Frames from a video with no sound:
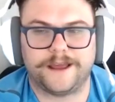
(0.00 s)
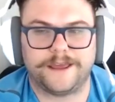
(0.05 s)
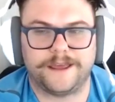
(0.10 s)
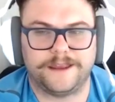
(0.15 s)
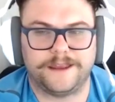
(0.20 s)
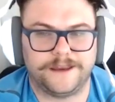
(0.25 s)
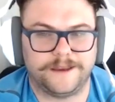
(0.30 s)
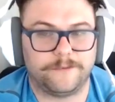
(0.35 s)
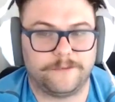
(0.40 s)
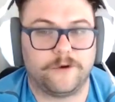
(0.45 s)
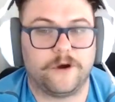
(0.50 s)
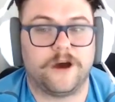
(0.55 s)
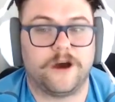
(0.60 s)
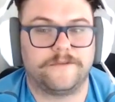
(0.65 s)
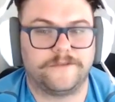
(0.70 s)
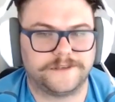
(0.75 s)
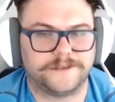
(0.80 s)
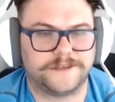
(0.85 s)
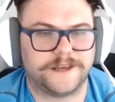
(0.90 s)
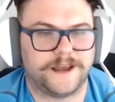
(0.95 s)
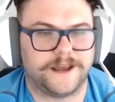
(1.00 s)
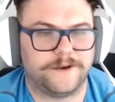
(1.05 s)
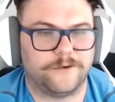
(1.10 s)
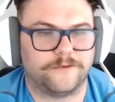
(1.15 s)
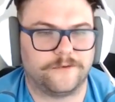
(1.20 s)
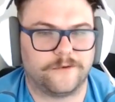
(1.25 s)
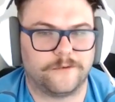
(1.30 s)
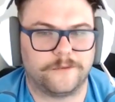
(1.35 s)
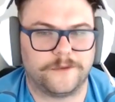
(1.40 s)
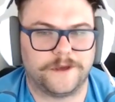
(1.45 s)
and he prophesied
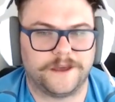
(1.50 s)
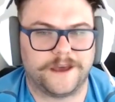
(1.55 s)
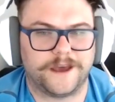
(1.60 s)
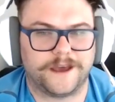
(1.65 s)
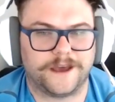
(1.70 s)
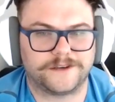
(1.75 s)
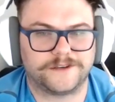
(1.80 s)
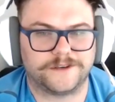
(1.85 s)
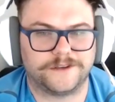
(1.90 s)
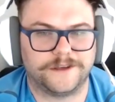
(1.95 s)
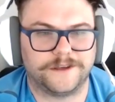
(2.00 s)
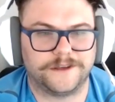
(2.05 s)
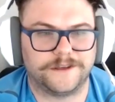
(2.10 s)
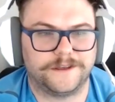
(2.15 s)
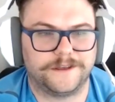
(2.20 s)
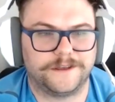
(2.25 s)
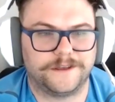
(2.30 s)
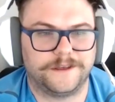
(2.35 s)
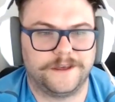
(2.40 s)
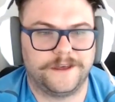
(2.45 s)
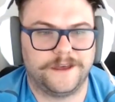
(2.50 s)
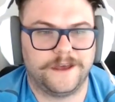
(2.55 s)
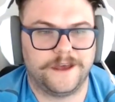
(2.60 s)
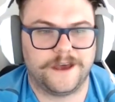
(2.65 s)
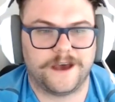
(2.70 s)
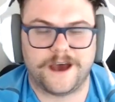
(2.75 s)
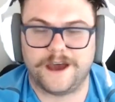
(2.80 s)
over me, actually. Wow.